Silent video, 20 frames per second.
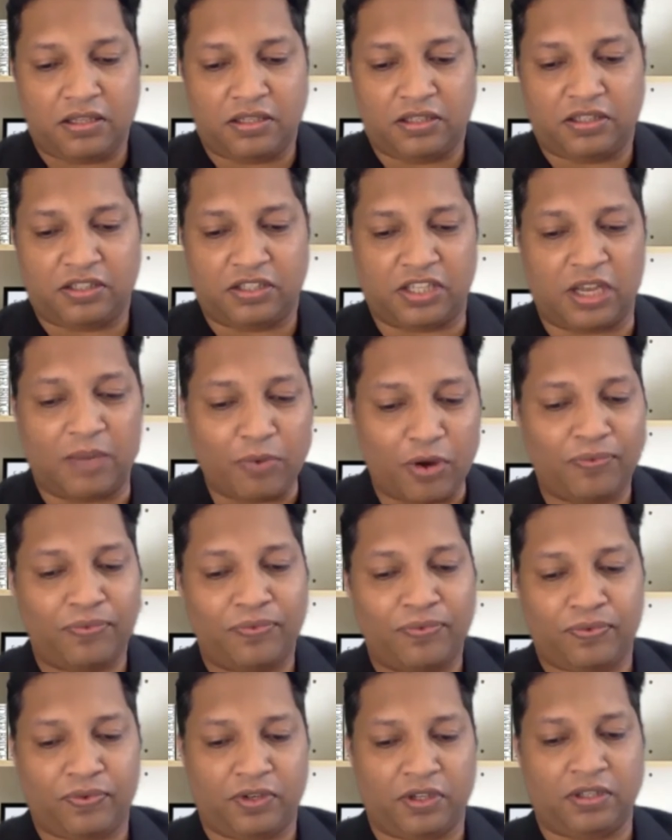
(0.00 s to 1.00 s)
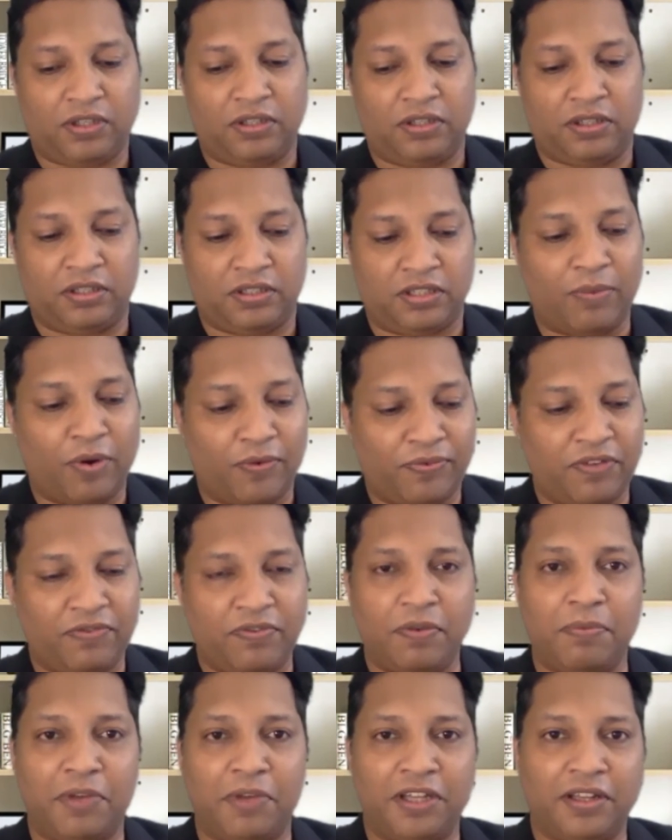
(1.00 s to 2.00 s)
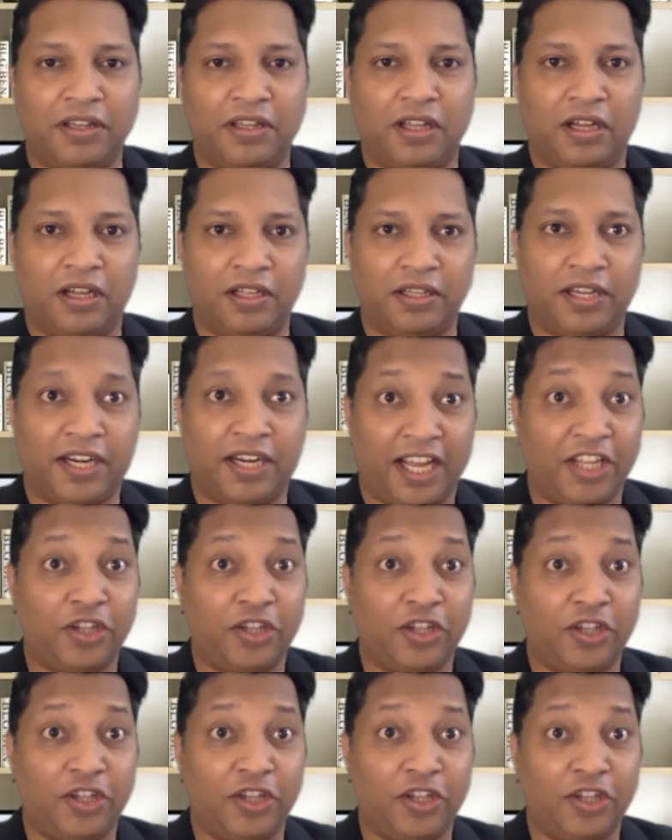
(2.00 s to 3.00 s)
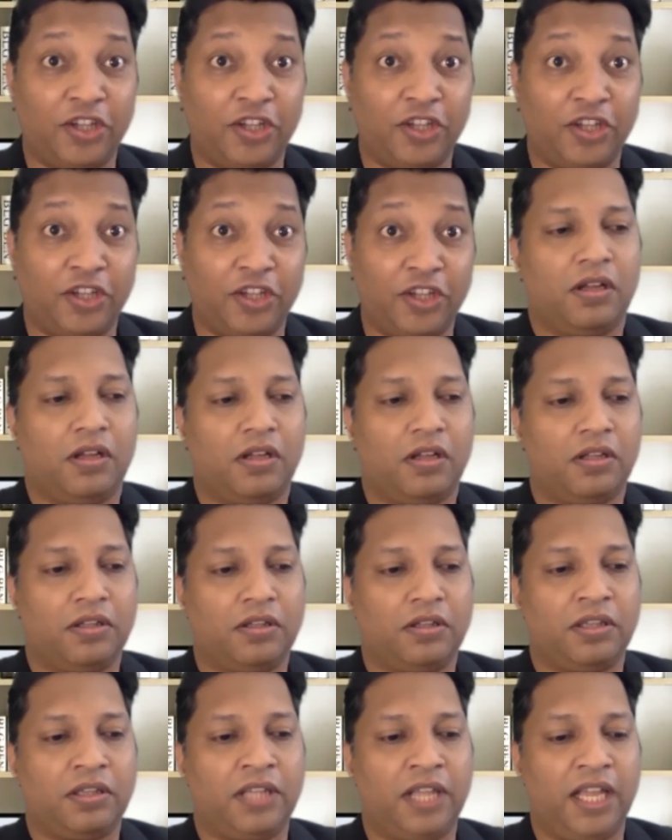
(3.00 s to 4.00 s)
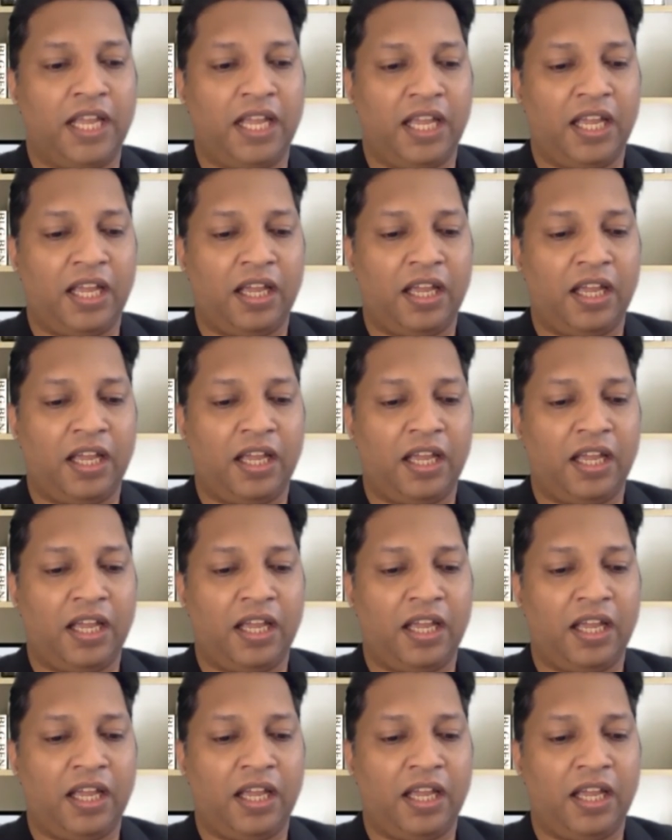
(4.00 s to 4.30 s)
Some of the women that I know, they